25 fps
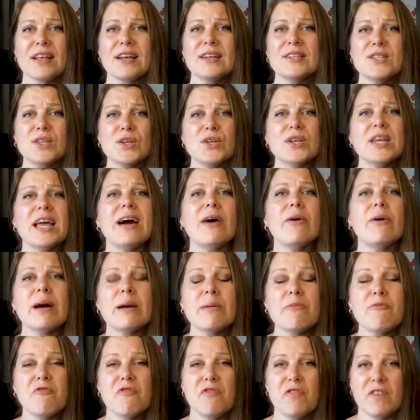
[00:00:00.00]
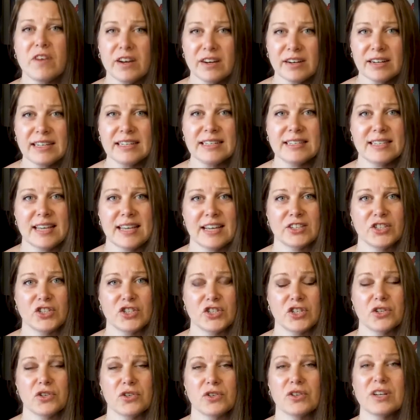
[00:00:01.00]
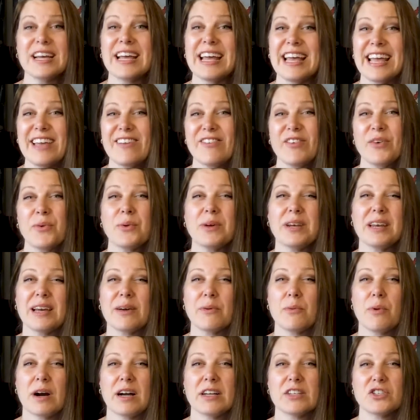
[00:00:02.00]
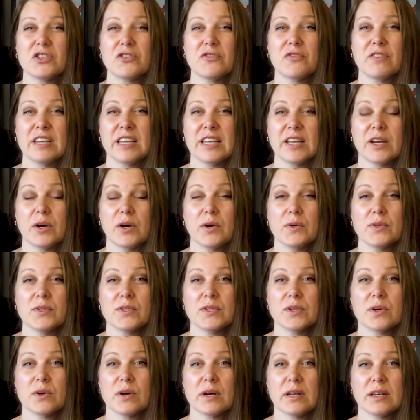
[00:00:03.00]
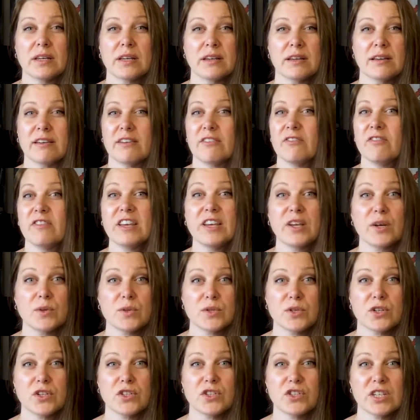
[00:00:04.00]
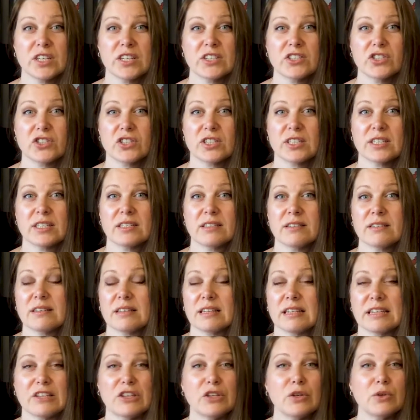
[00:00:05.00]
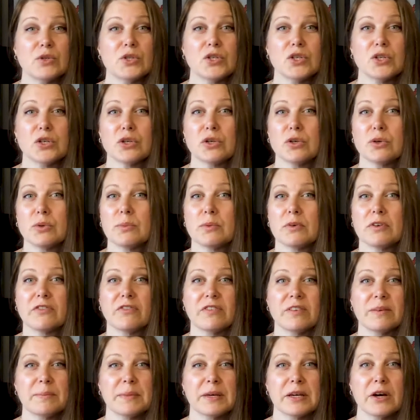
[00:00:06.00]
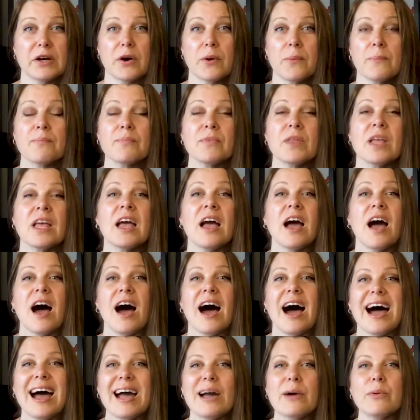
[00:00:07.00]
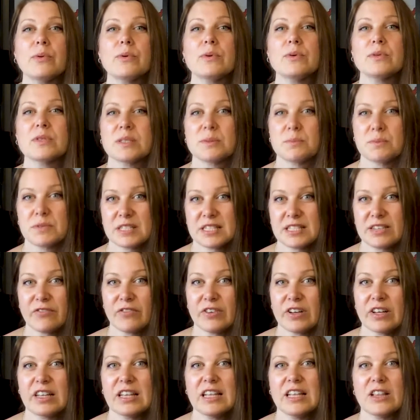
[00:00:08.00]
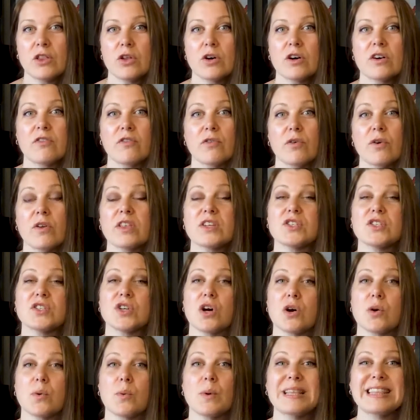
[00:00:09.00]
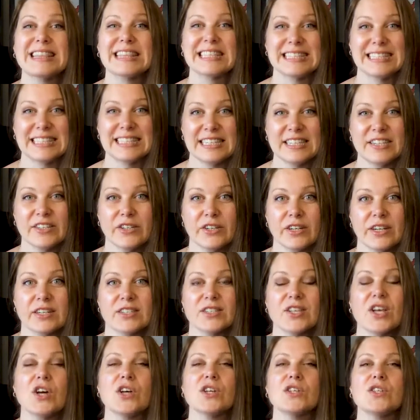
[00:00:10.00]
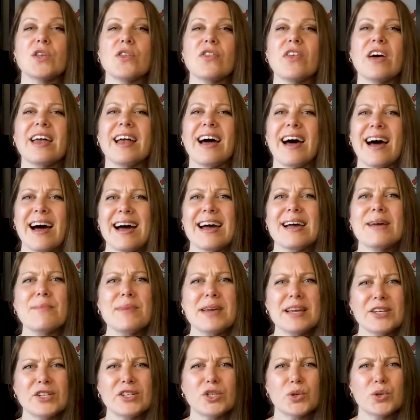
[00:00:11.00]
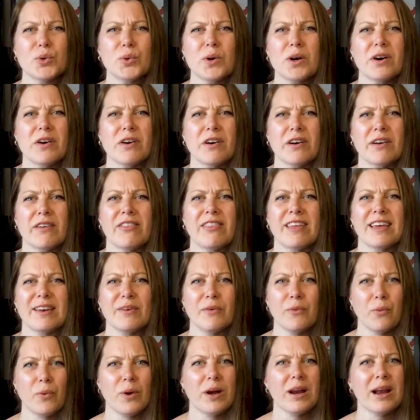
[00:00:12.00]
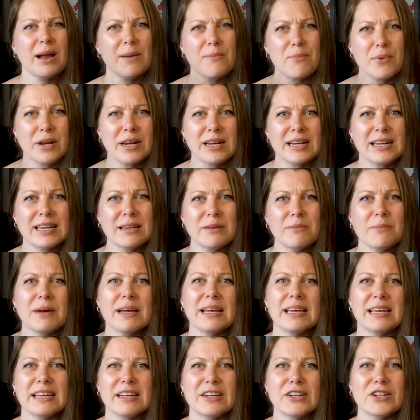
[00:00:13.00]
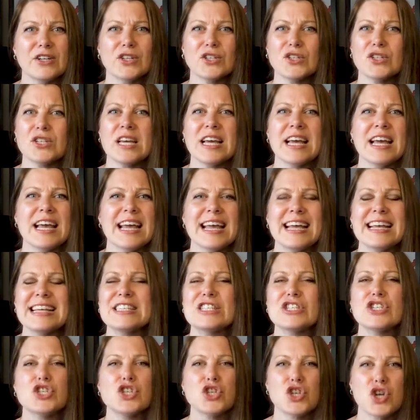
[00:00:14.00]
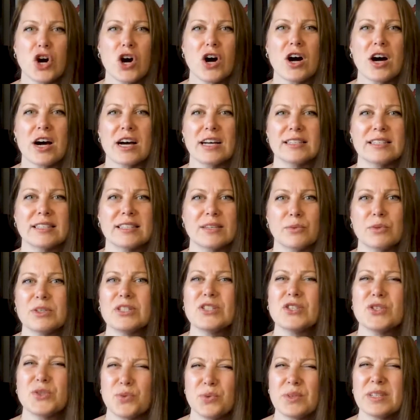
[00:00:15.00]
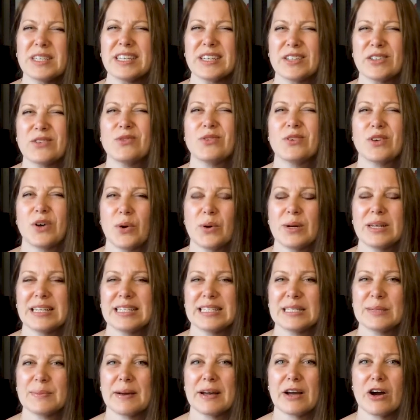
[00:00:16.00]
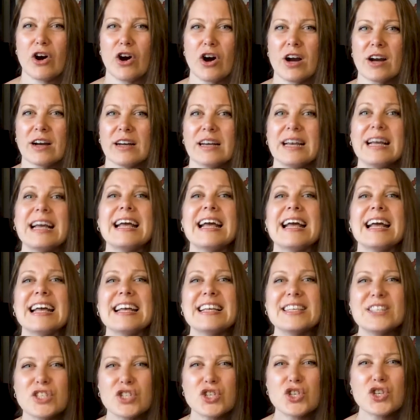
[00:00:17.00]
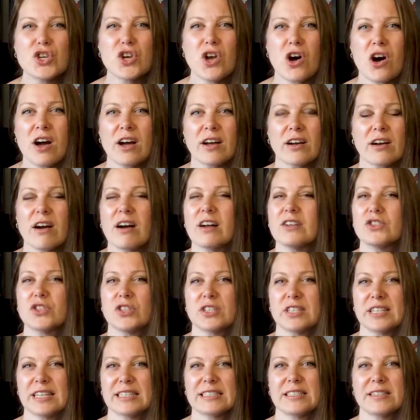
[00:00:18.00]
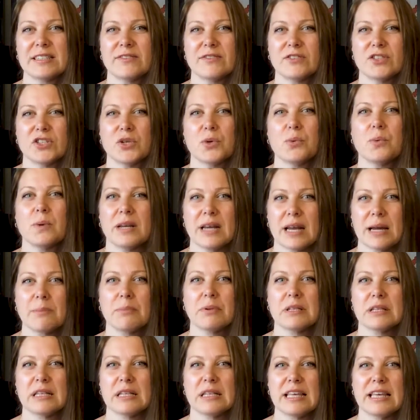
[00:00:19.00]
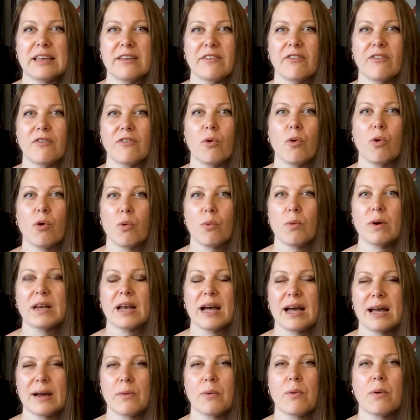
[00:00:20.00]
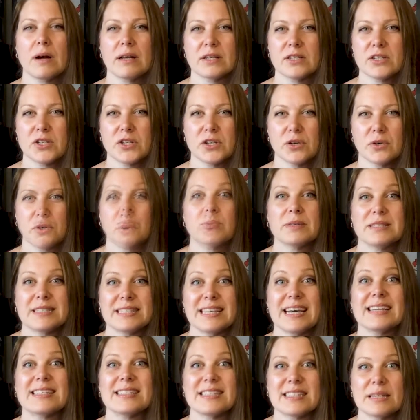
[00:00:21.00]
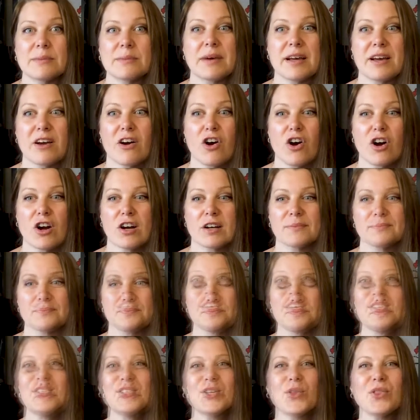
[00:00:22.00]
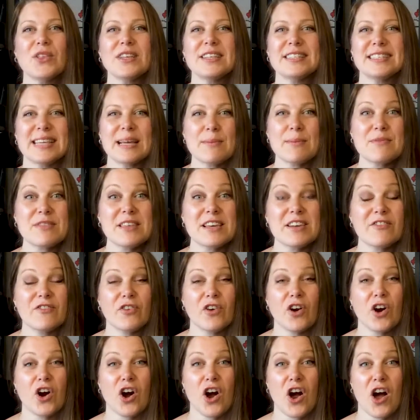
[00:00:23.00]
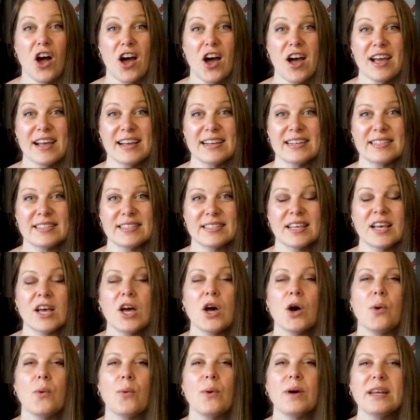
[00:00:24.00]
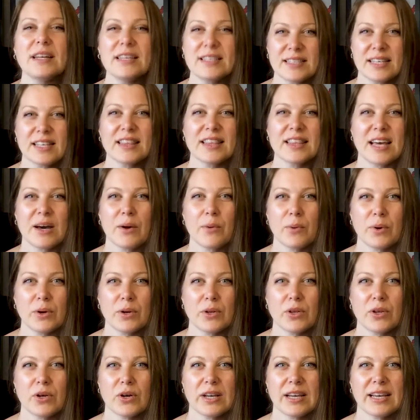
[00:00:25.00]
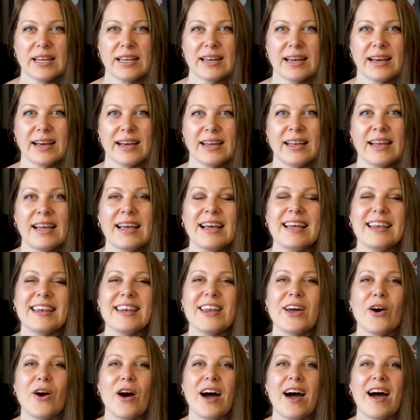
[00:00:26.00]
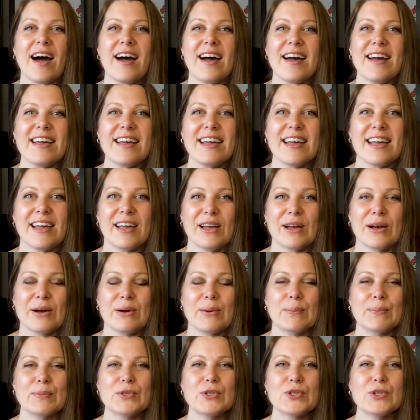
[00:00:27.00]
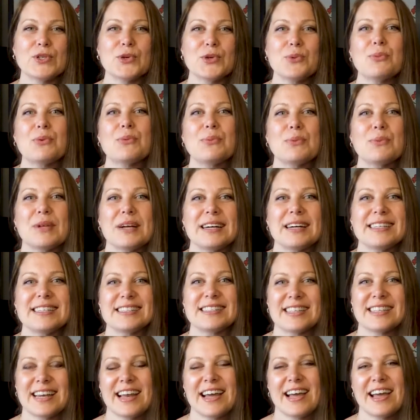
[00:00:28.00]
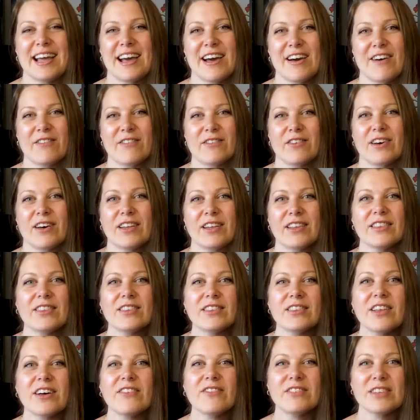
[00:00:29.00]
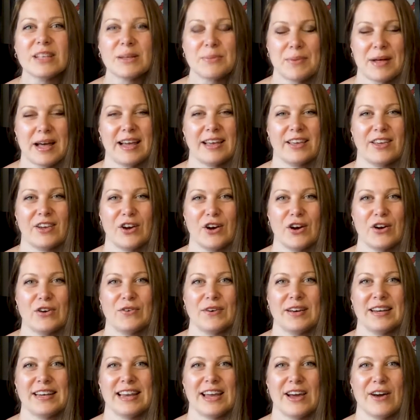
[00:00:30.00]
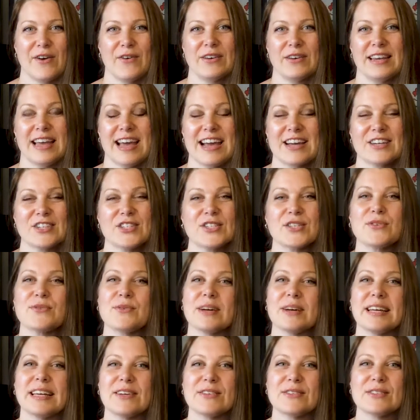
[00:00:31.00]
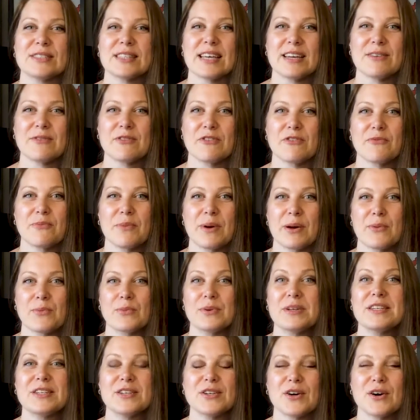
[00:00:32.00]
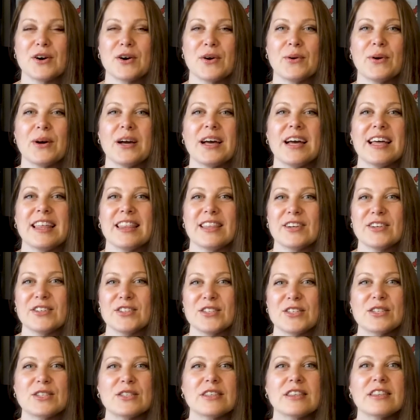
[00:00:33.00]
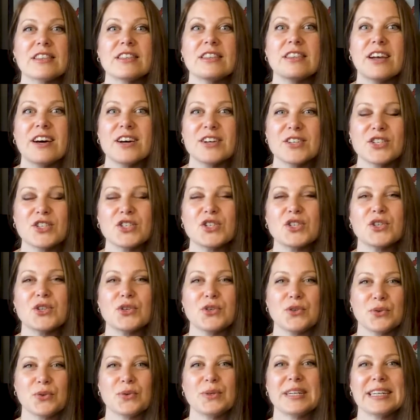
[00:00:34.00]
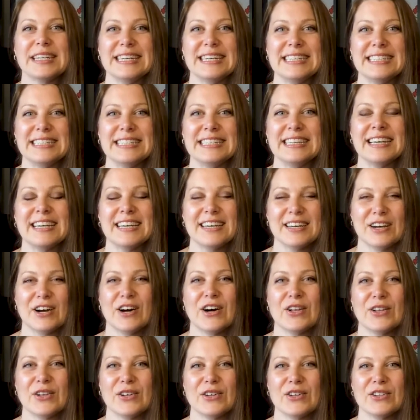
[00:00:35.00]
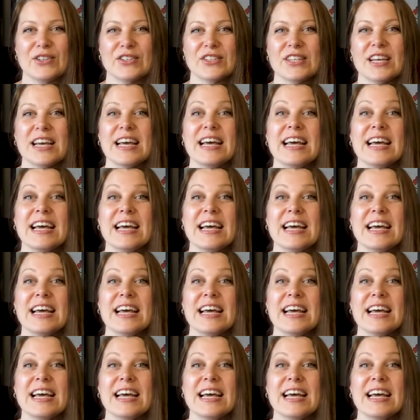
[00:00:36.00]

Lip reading: So now I'm very intentional. Even when I watch videos on a video search engine like YouTube or Vimeo, I will specifically look for the song with the lyrics so that I make sure that what I'm putting in my ears is not, which is really going into my heart, is not contradictive to what I believe or what I want to possess in my heart. So the same thing for our eyes. What is it that we're looking at? Now, I am super blessed that I have a lovely backyard right now. And actually right outside of my window, there's these lush green colors.